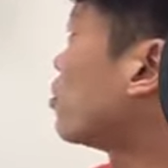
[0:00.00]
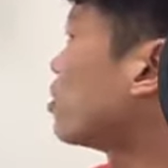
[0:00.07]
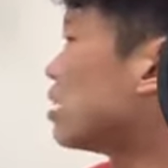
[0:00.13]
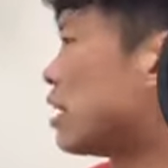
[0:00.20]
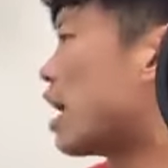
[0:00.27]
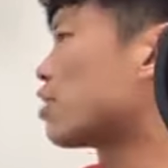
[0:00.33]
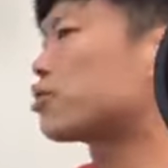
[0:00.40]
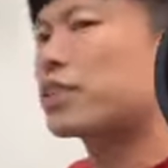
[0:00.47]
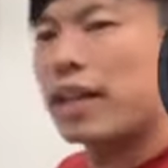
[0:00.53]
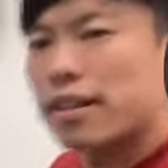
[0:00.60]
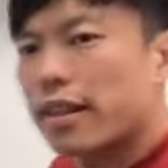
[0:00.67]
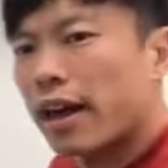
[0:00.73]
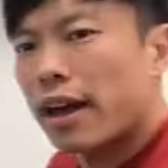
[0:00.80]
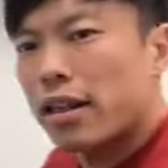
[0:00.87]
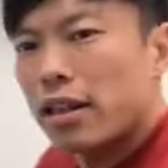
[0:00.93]
larger than
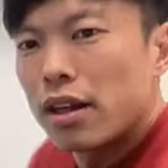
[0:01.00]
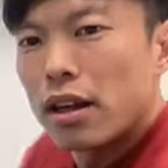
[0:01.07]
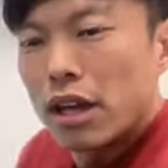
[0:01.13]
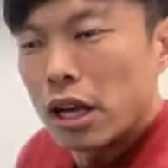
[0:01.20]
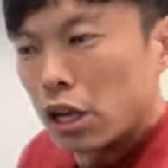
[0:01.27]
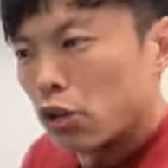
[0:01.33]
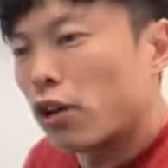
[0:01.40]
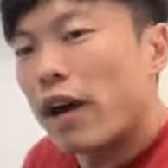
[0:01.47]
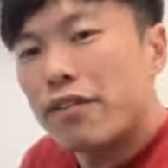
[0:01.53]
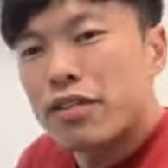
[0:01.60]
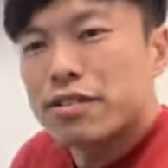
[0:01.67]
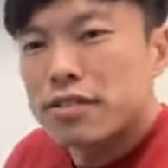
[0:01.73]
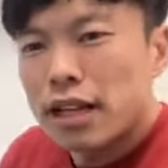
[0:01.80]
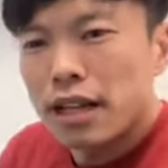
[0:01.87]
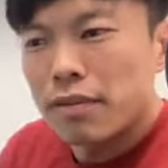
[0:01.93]
that, you have to
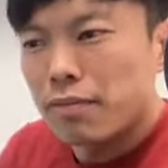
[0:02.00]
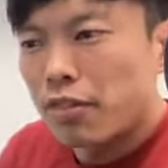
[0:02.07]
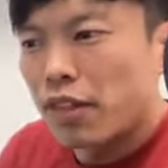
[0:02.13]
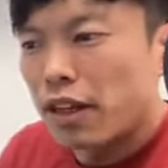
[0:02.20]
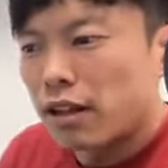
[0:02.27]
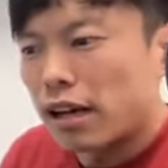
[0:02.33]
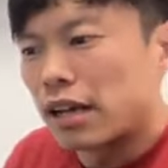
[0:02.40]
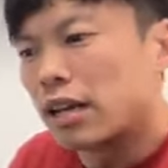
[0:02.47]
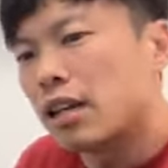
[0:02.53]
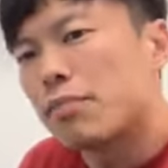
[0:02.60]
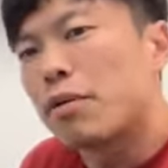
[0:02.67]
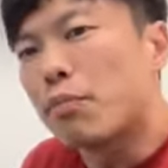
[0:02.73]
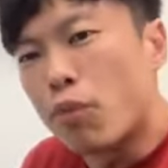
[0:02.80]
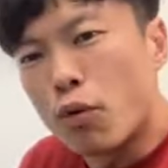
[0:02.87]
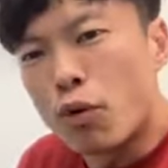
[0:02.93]
think a little bit
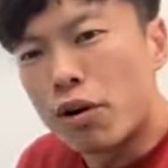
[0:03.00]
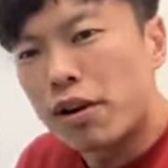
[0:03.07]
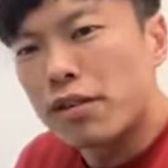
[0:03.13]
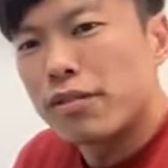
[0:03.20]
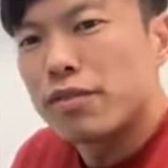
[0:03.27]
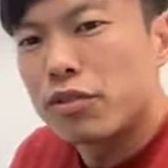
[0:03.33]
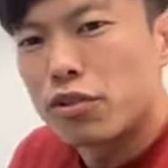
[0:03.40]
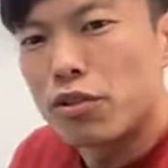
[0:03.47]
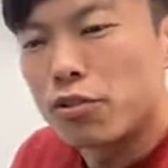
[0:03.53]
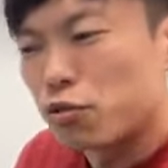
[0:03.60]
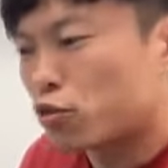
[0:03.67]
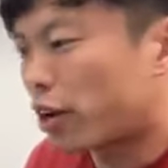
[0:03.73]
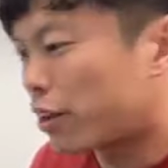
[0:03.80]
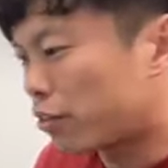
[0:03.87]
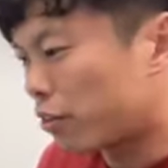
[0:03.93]
more to
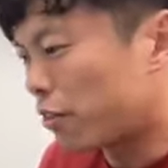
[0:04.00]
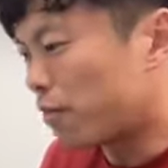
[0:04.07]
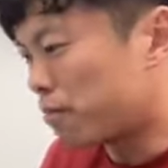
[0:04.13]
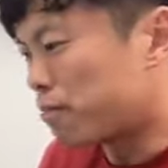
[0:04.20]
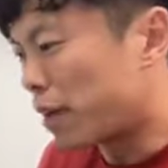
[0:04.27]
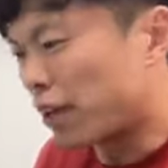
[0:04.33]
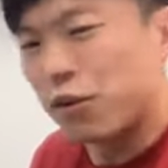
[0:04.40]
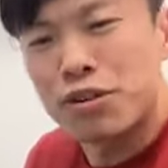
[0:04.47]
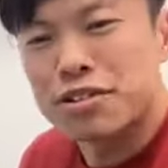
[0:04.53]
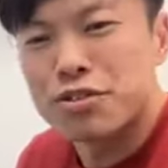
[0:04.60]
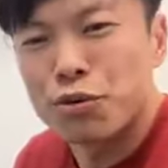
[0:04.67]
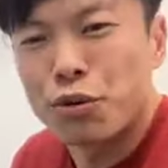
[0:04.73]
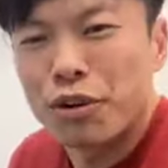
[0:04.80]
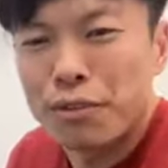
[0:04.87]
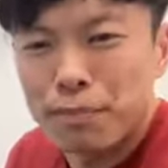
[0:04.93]
try to make your
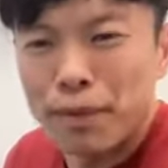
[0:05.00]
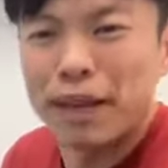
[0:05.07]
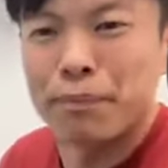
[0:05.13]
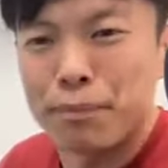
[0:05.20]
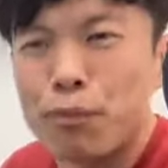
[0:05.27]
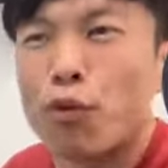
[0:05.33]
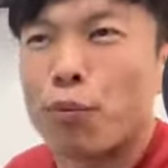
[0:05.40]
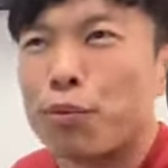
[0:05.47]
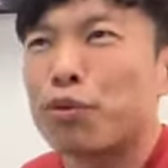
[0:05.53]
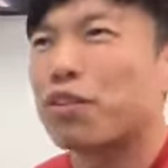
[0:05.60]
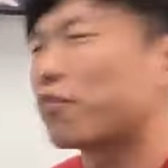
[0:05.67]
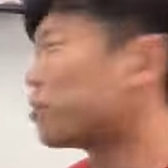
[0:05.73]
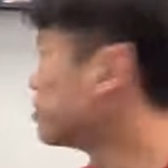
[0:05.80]
store make more beautiful.